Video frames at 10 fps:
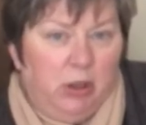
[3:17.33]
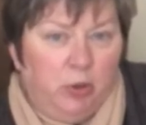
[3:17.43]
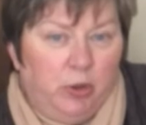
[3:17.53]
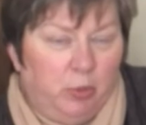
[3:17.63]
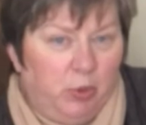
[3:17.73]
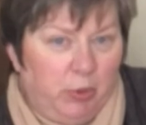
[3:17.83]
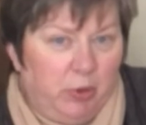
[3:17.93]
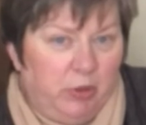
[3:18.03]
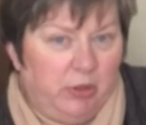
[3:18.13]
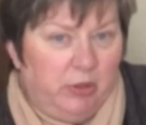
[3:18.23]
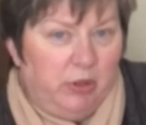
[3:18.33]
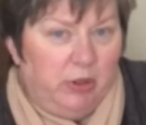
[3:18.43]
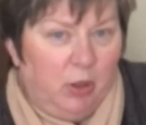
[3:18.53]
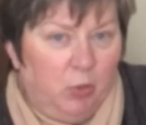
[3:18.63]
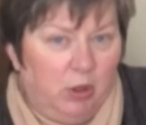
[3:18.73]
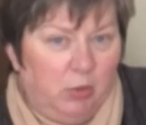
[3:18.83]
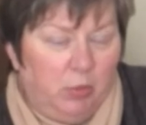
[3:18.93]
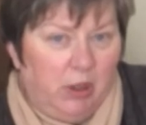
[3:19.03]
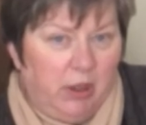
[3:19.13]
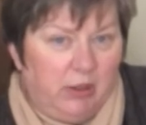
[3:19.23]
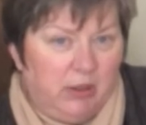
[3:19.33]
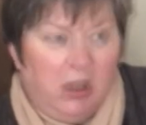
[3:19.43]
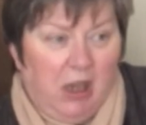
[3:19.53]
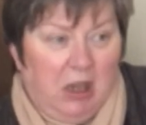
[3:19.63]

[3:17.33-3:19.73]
new that we put into that workplace